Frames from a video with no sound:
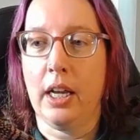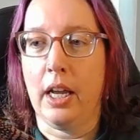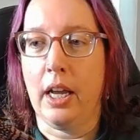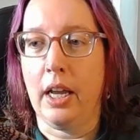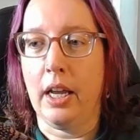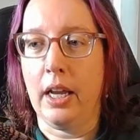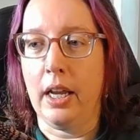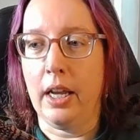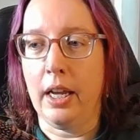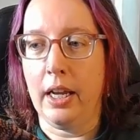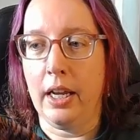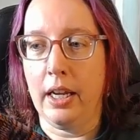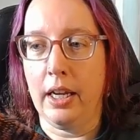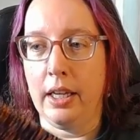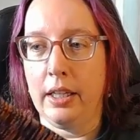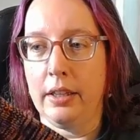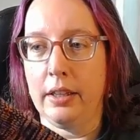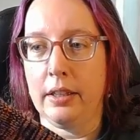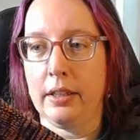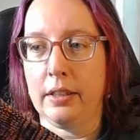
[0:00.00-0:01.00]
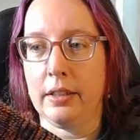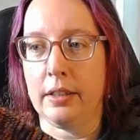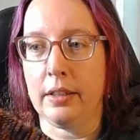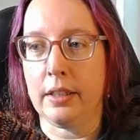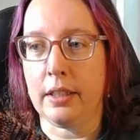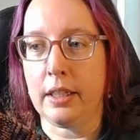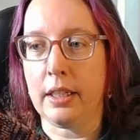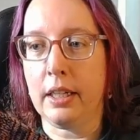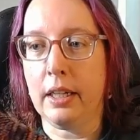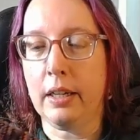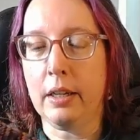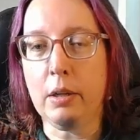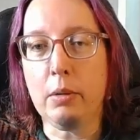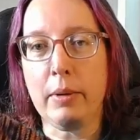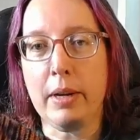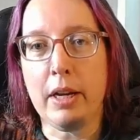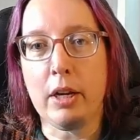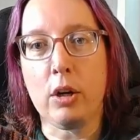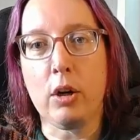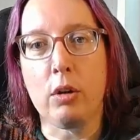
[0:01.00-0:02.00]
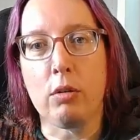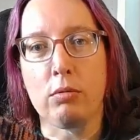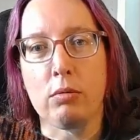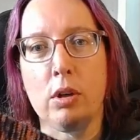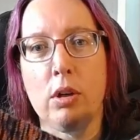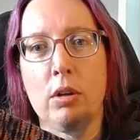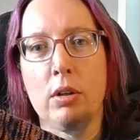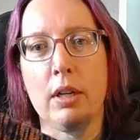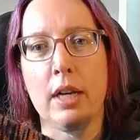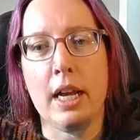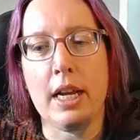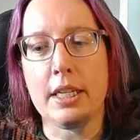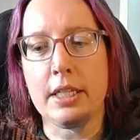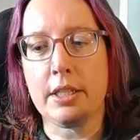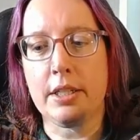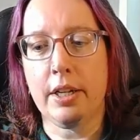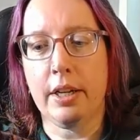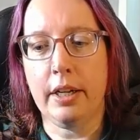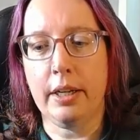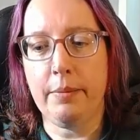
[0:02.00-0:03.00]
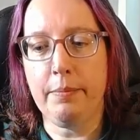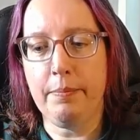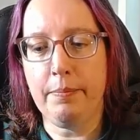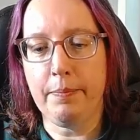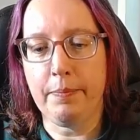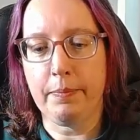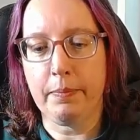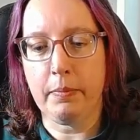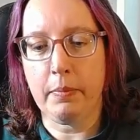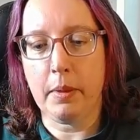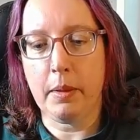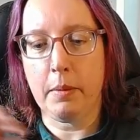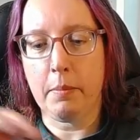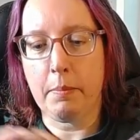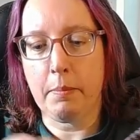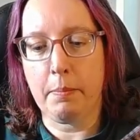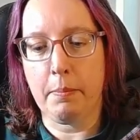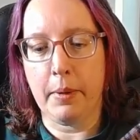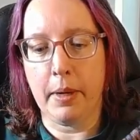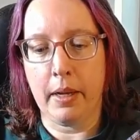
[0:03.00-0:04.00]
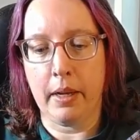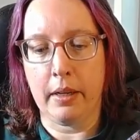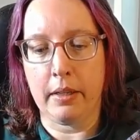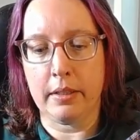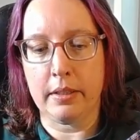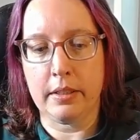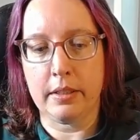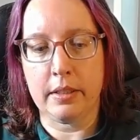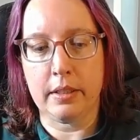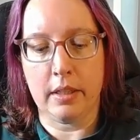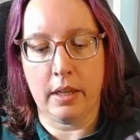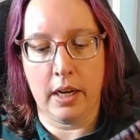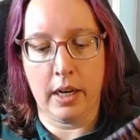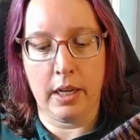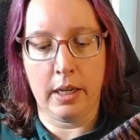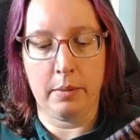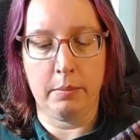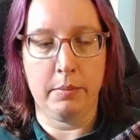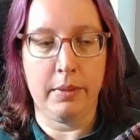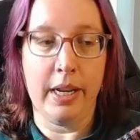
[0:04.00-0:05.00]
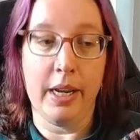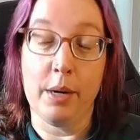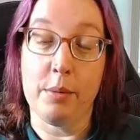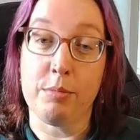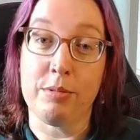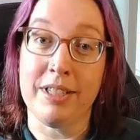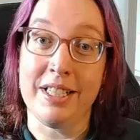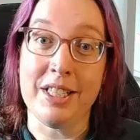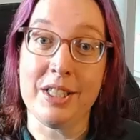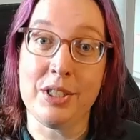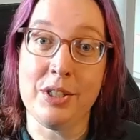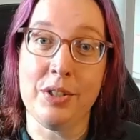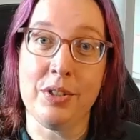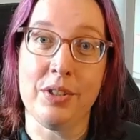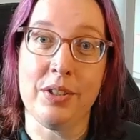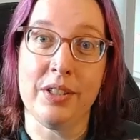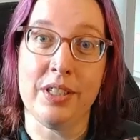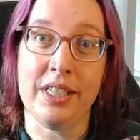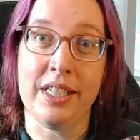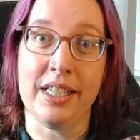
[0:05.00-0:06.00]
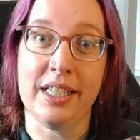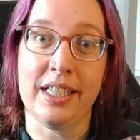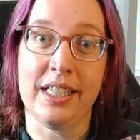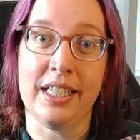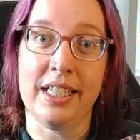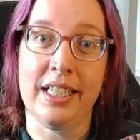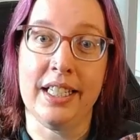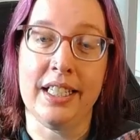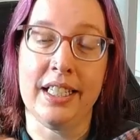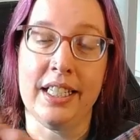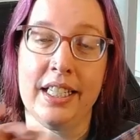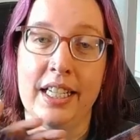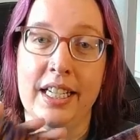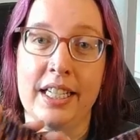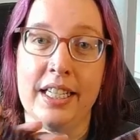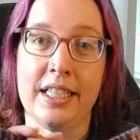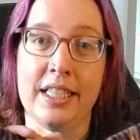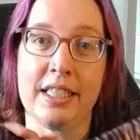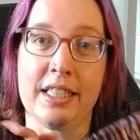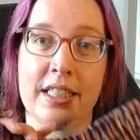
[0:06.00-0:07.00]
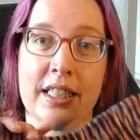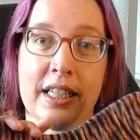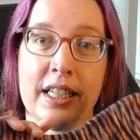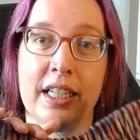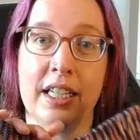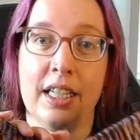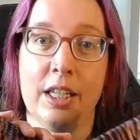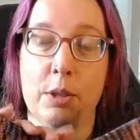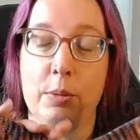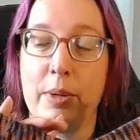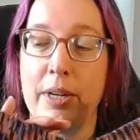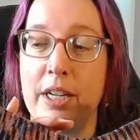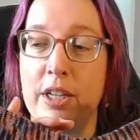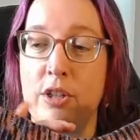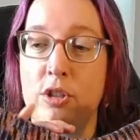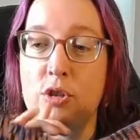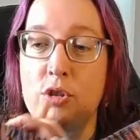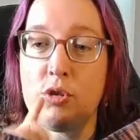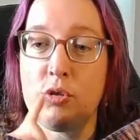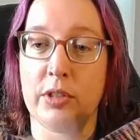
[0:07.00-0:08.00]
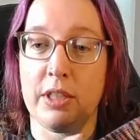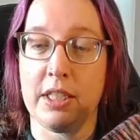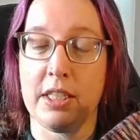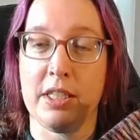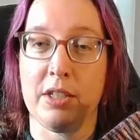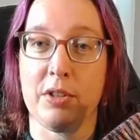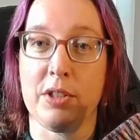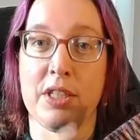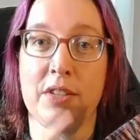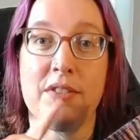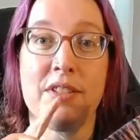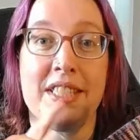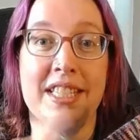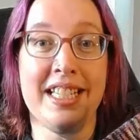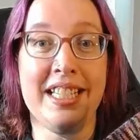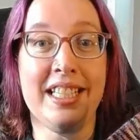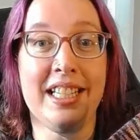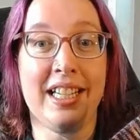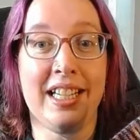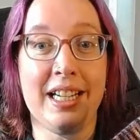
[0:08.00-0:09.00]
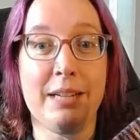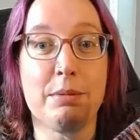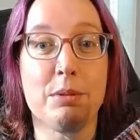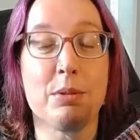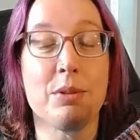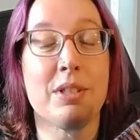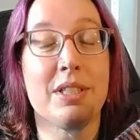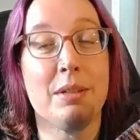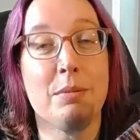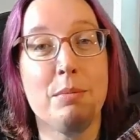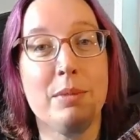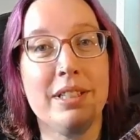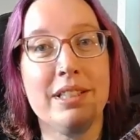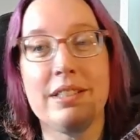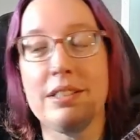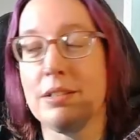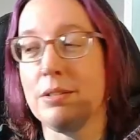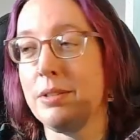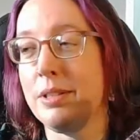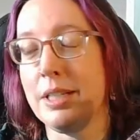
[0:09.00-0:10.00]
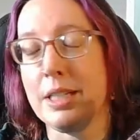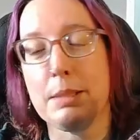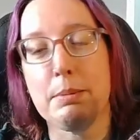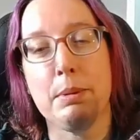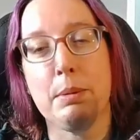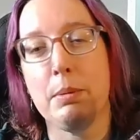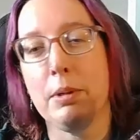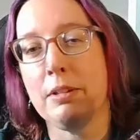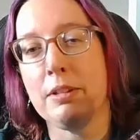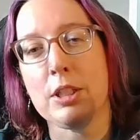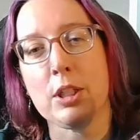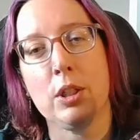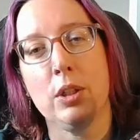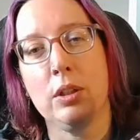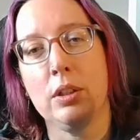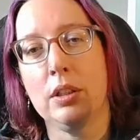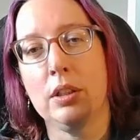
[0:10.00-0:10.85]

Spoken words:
And the colorway I got wrong last time, but I am now pretty certain it is the colorway Trixter, because I've seen the label somewhere. Don't ask me where it's gone.